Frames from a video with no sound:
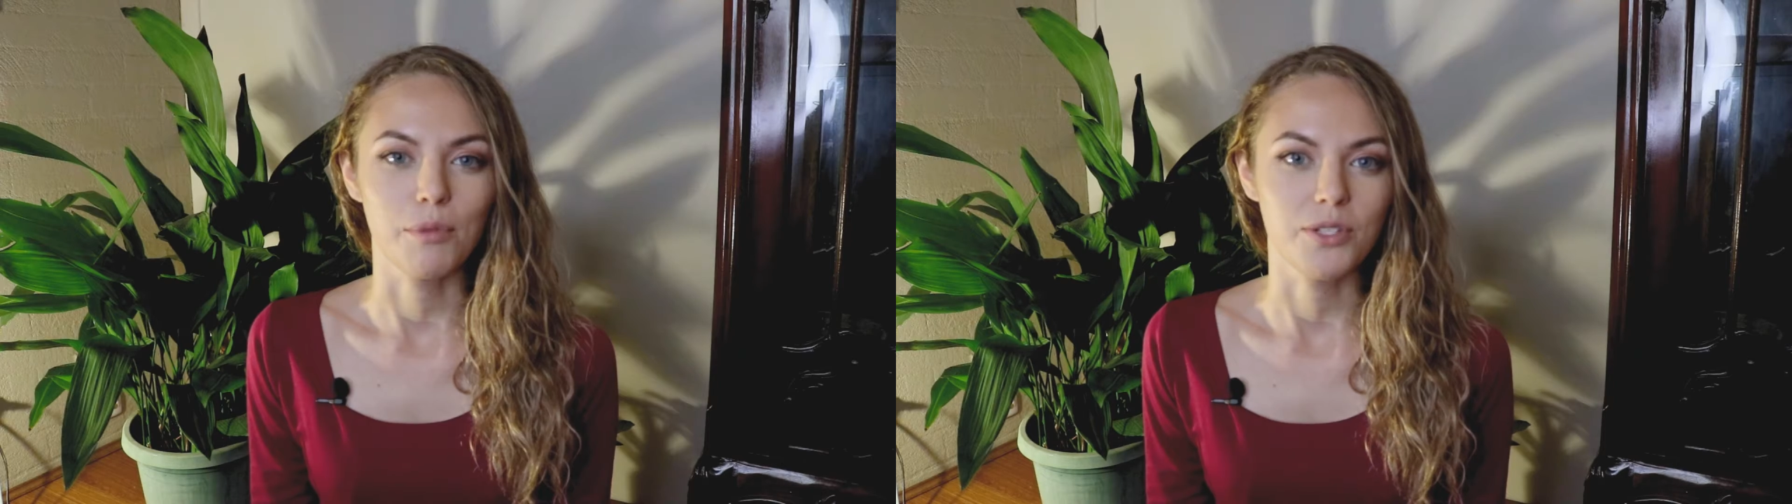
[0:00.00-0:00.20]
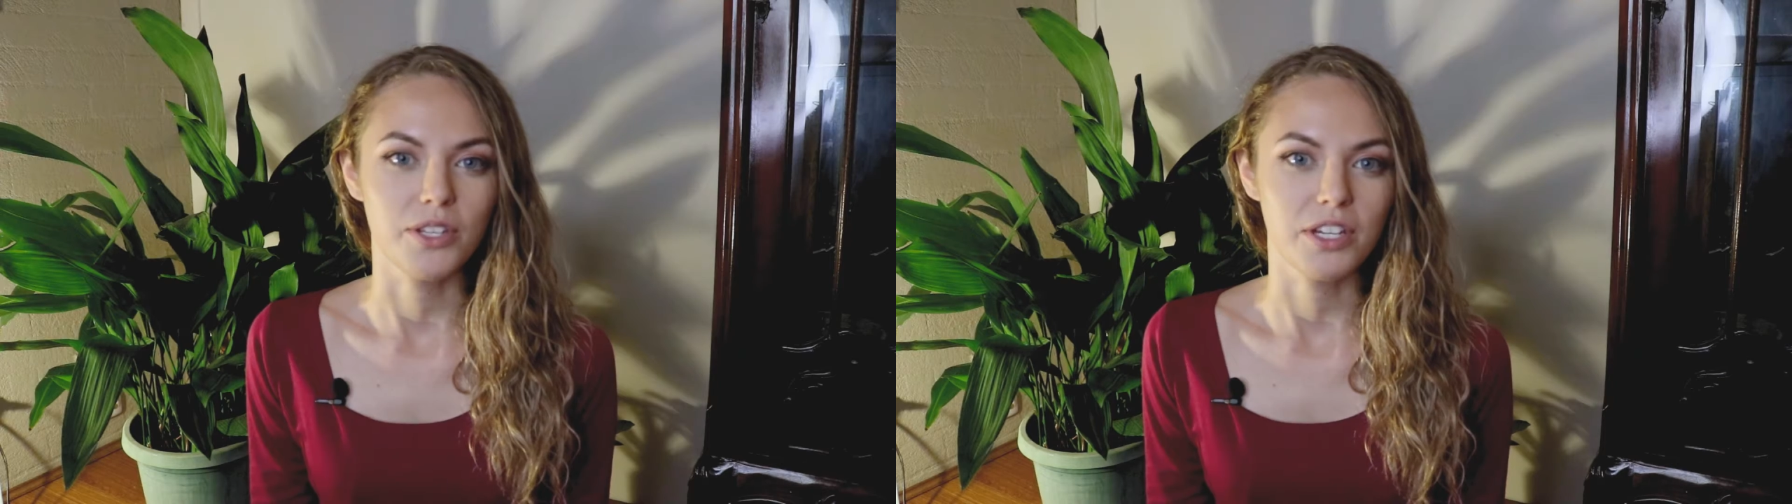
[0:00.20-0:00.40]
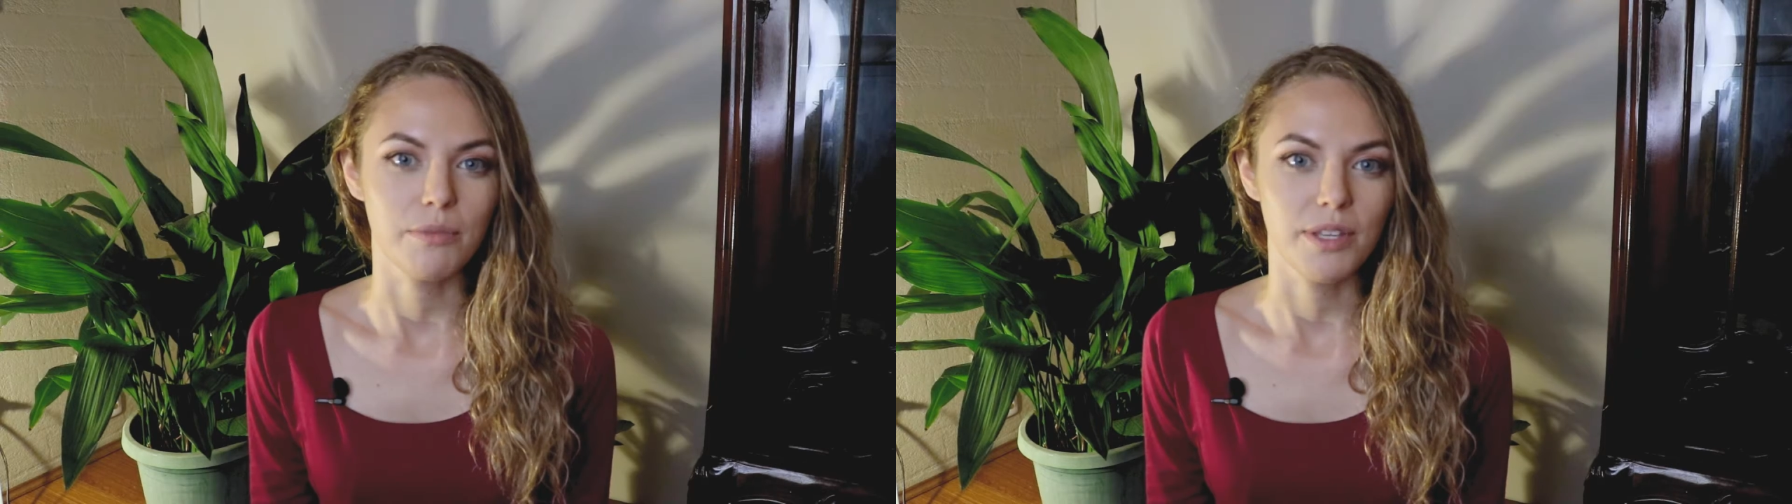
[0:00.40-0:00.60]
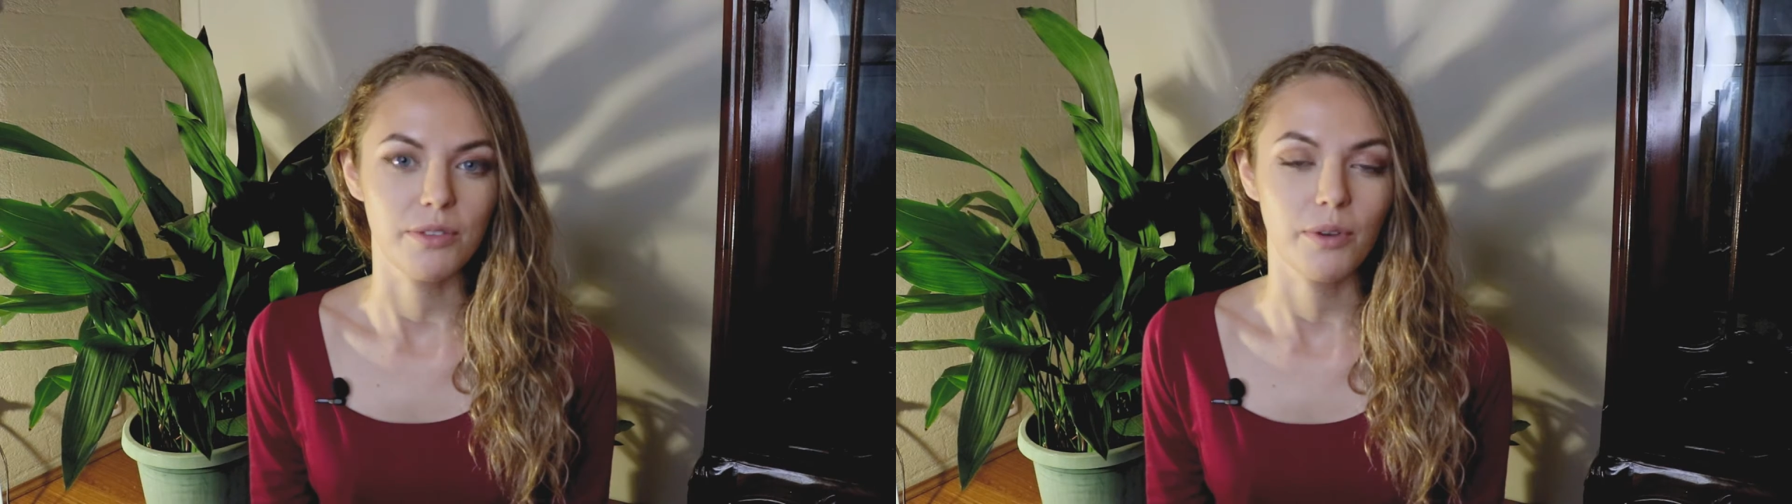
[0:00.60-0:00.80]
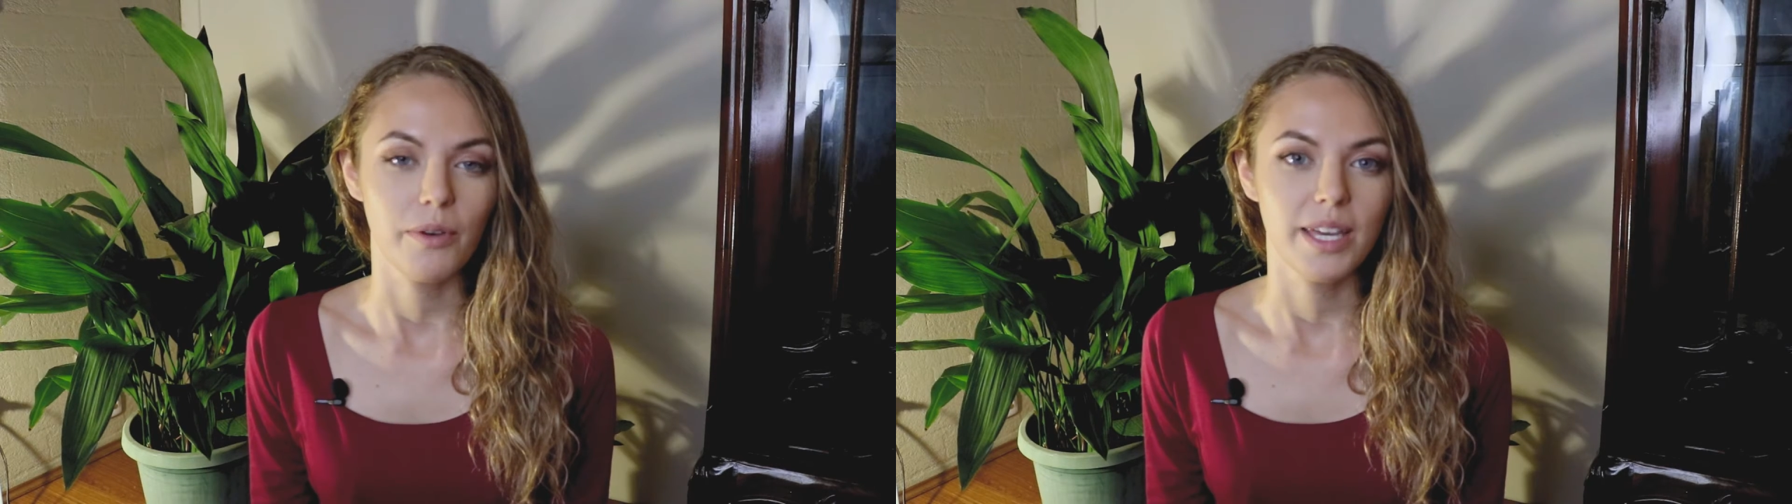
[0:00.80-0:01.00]
I'm also going to be
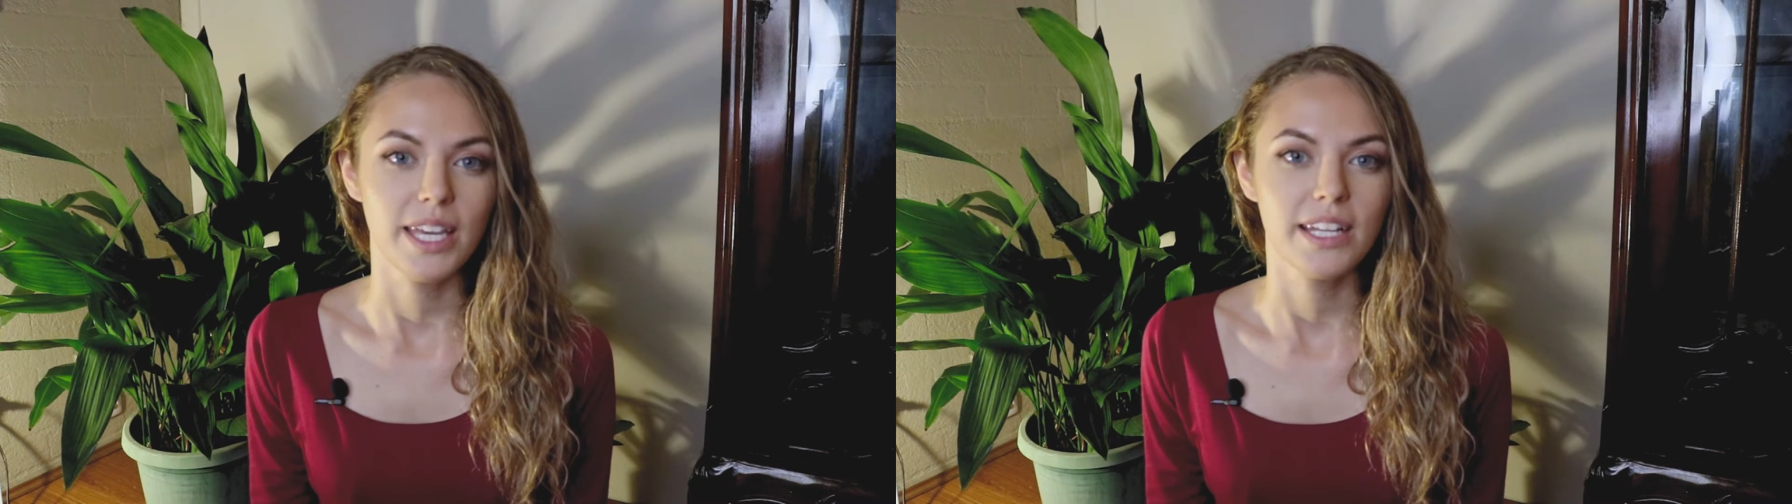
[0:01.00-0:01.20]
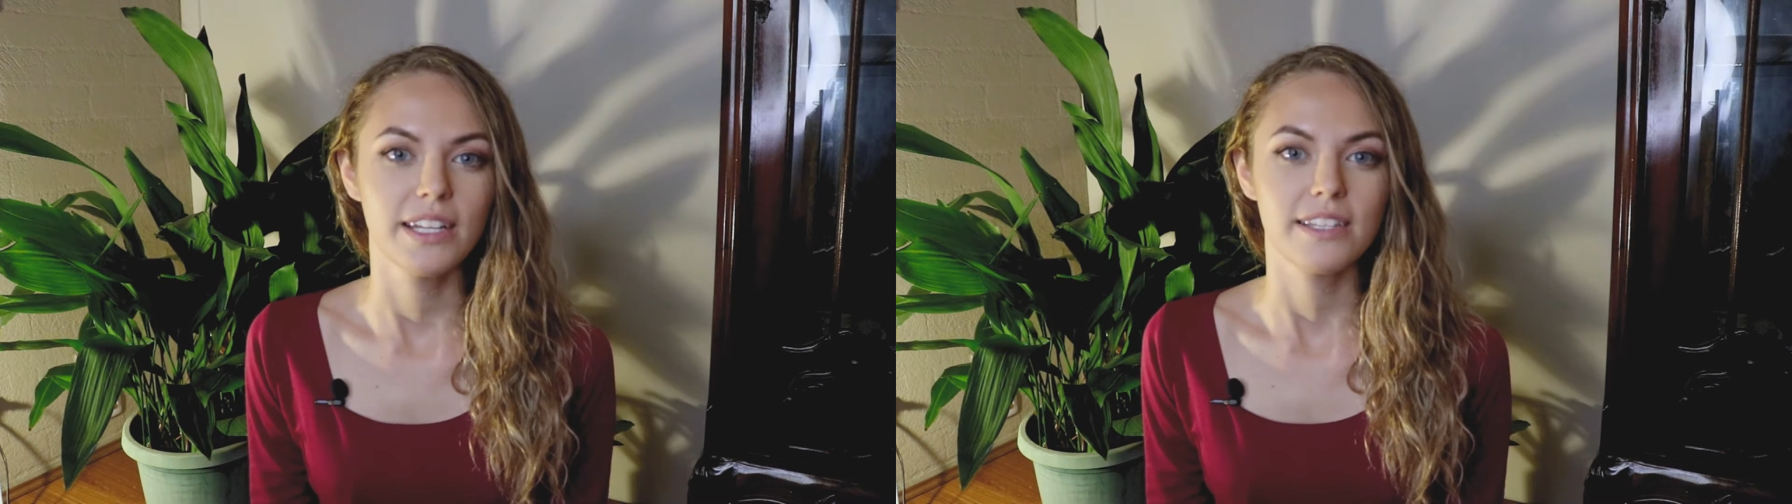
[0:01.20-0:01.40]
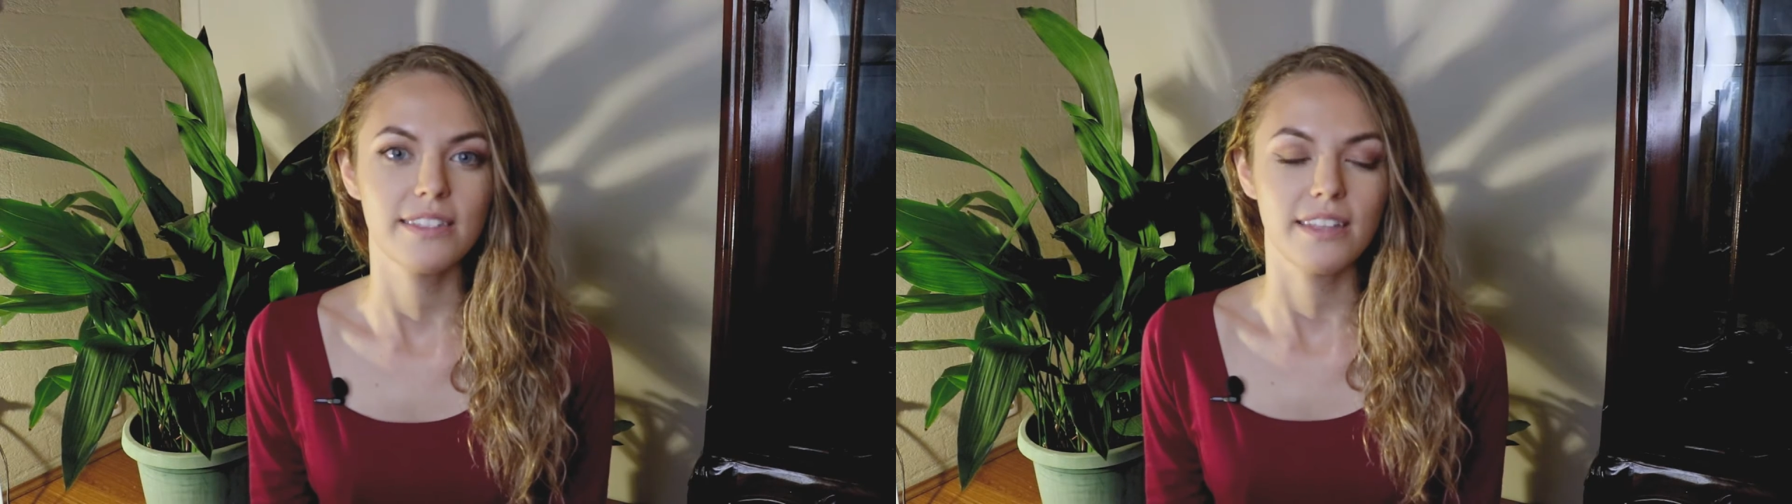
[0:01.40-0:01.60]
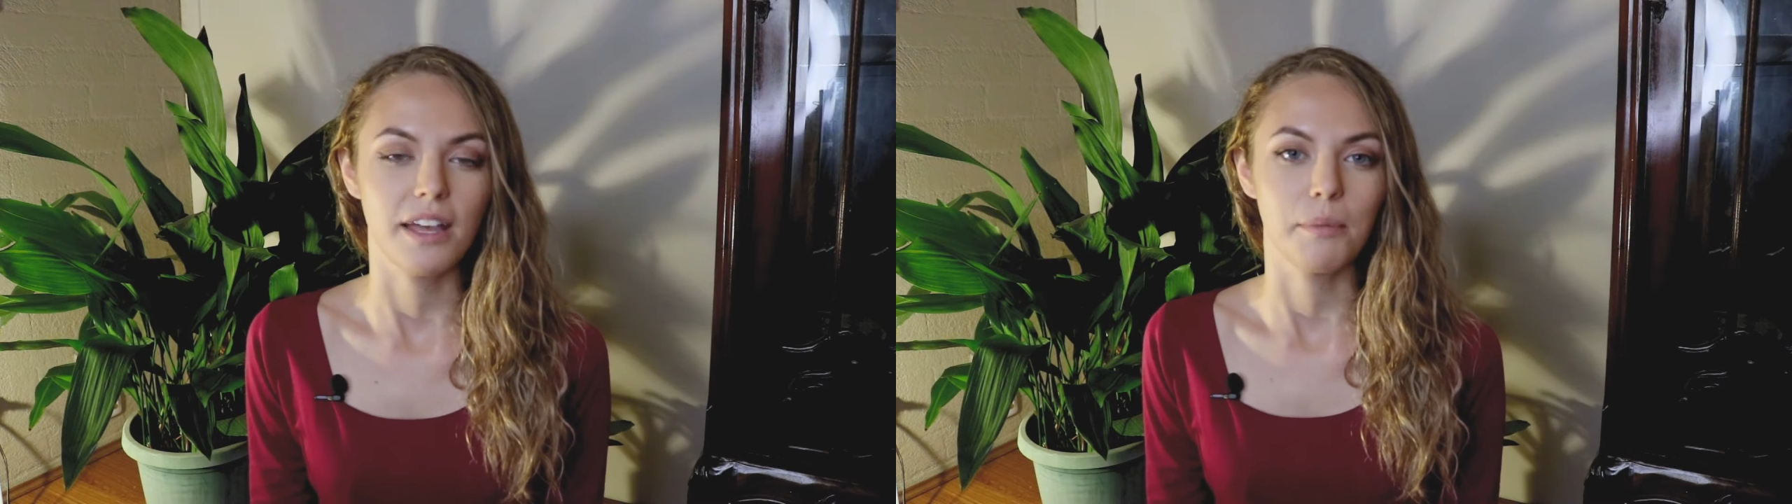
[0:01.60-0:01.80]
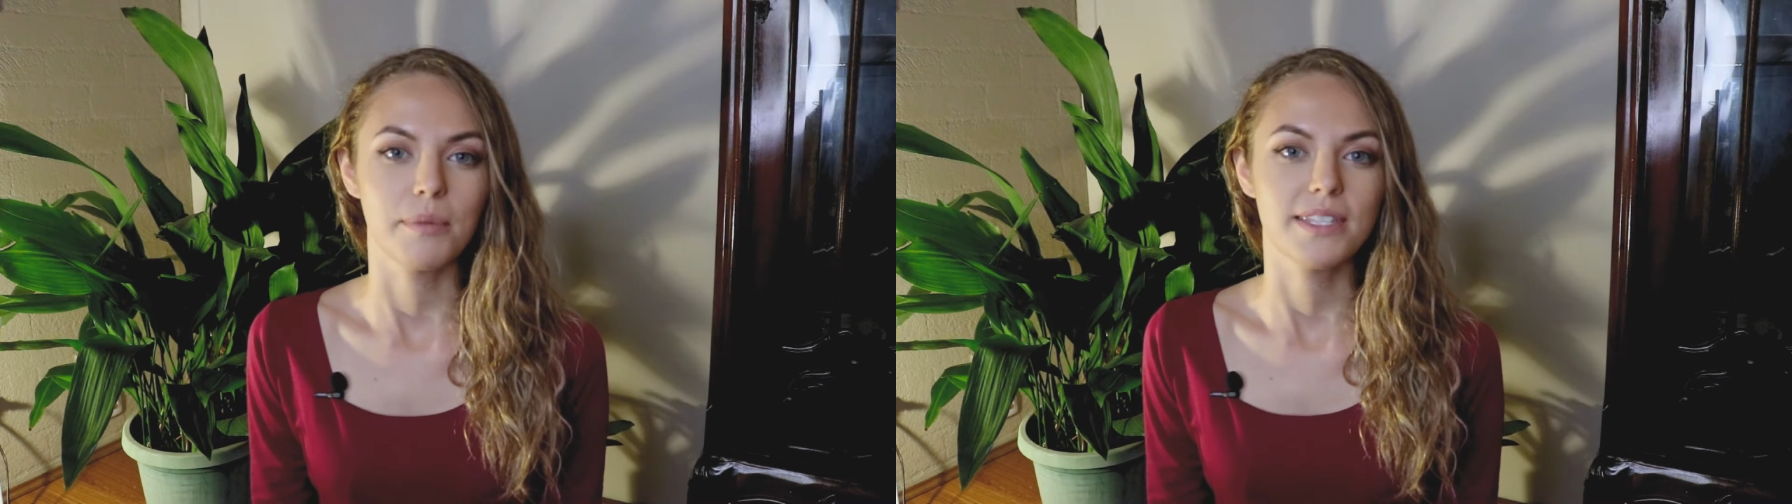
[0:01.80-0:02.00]
throwing in
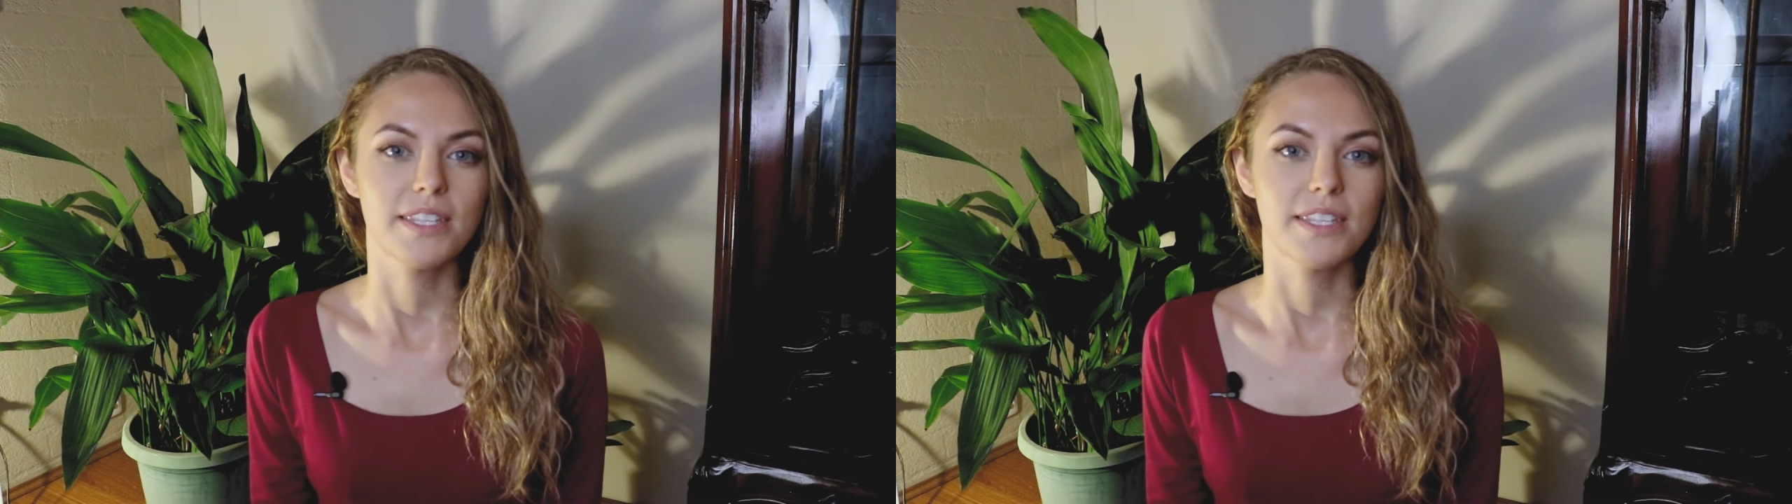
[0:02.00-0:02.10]
some